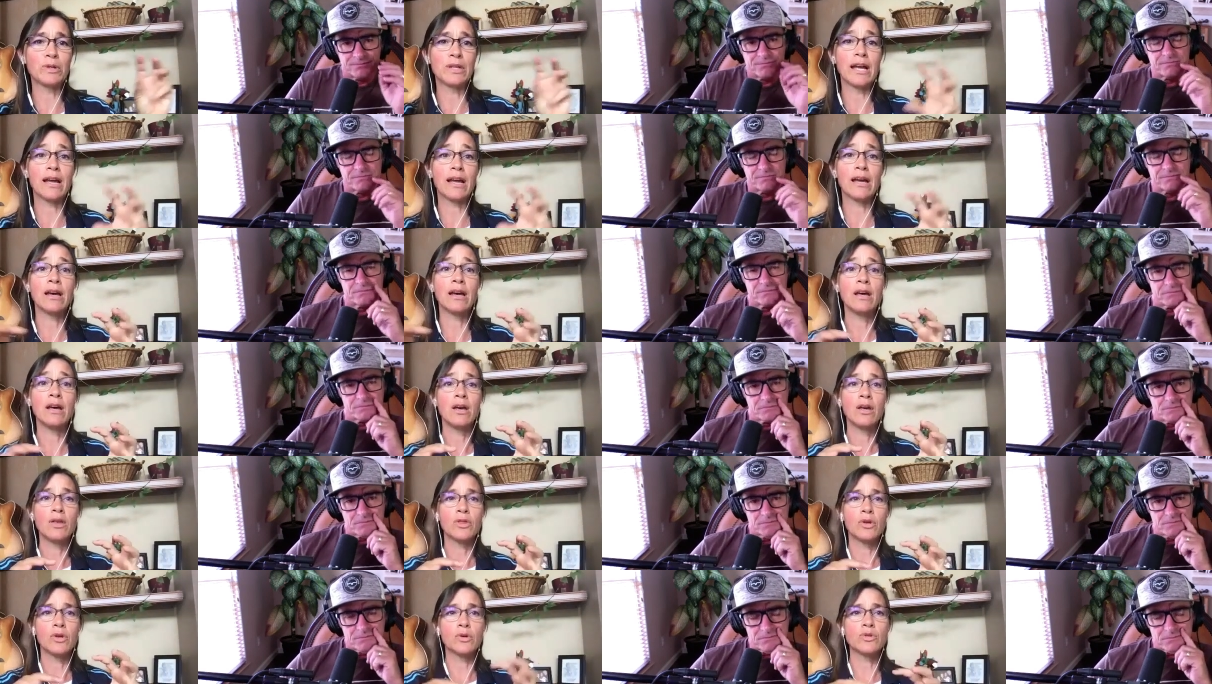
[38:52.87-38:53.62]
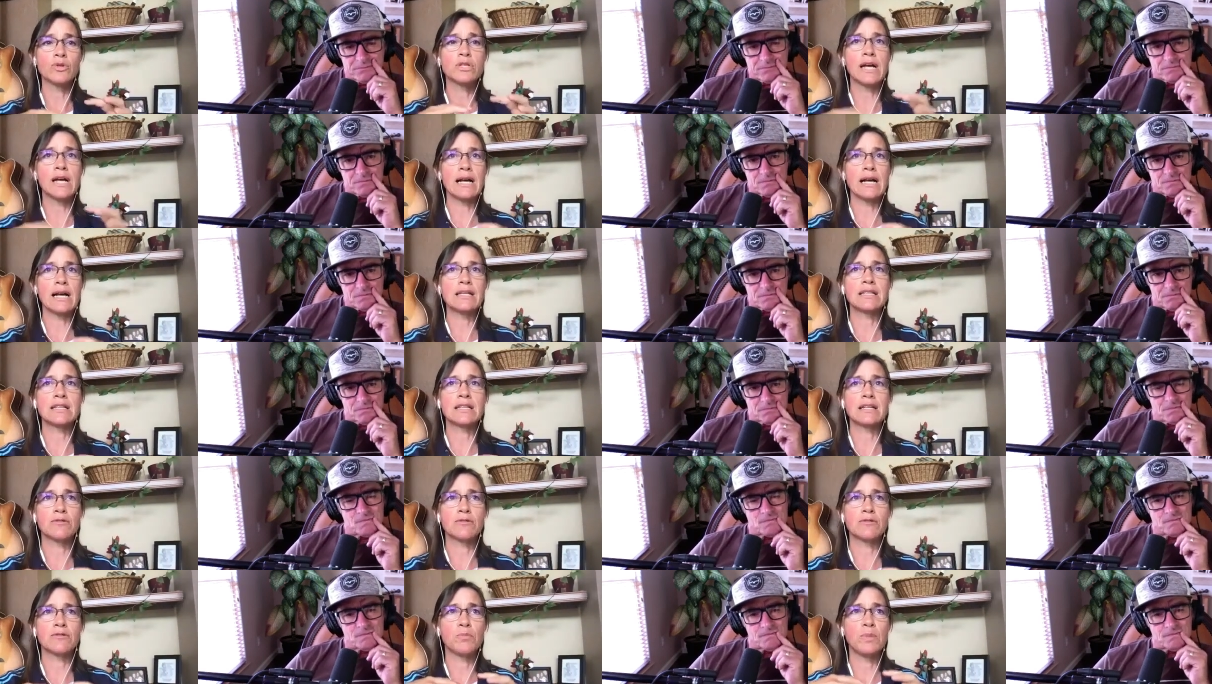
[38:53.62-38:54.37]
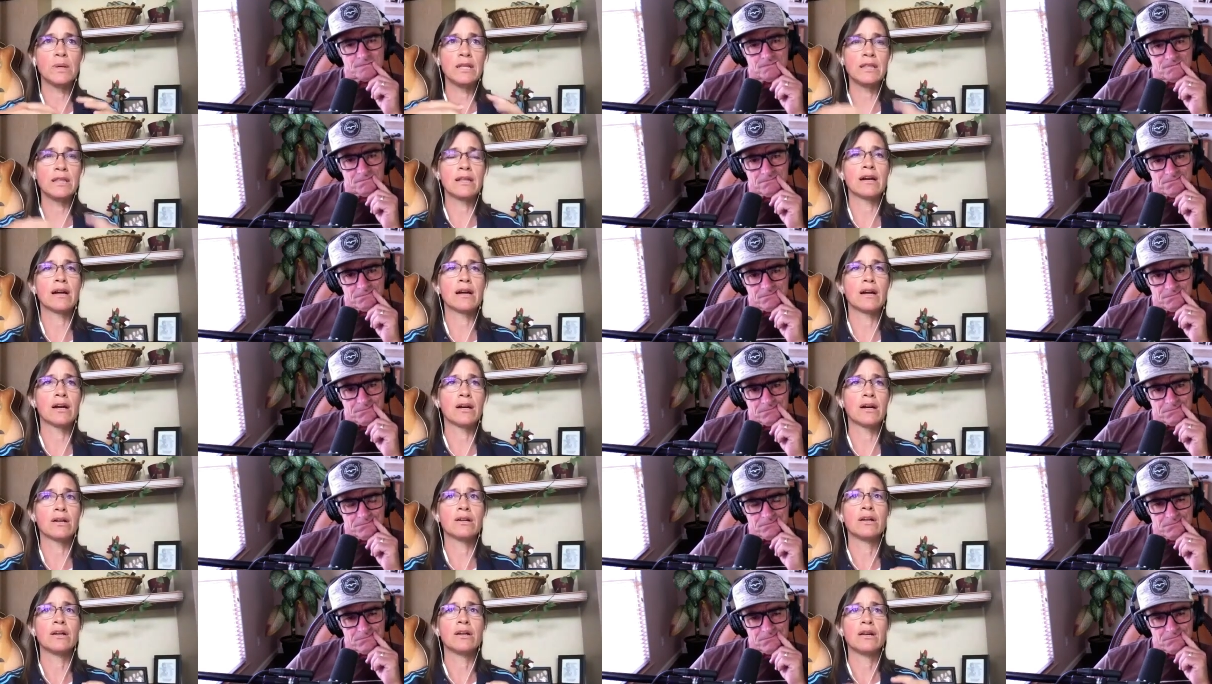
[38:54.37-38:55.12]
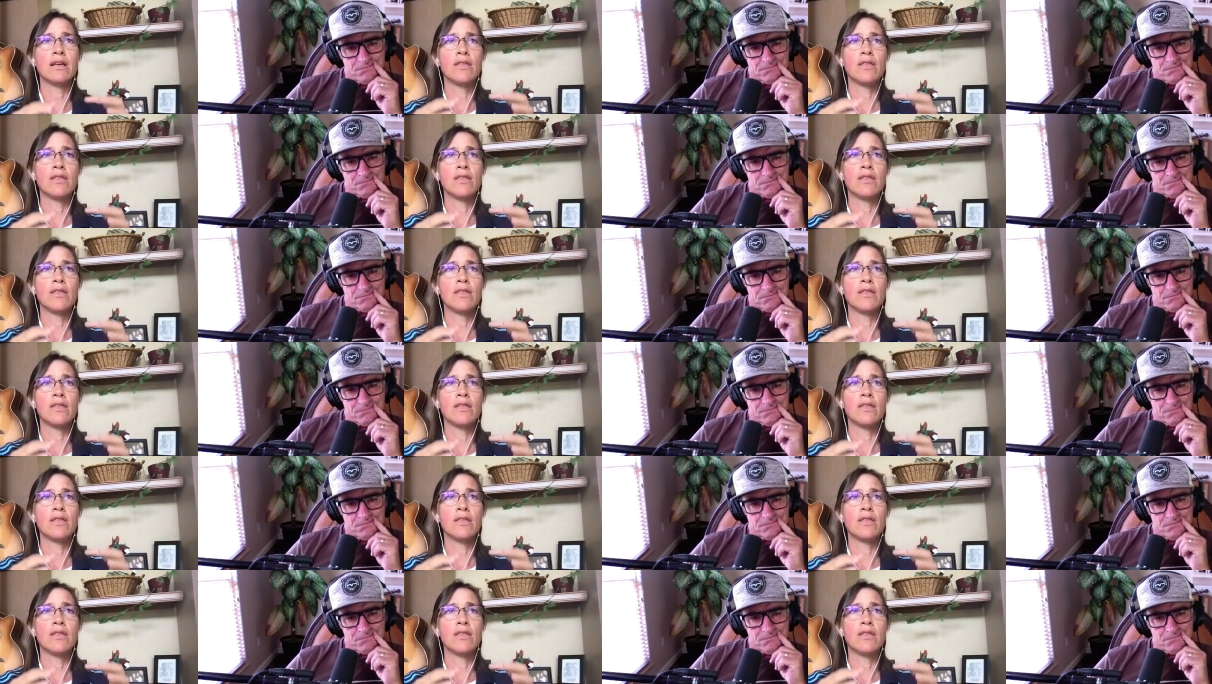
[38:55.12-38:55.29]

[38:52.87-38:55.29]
Speaker 1: Like those guys that have been there,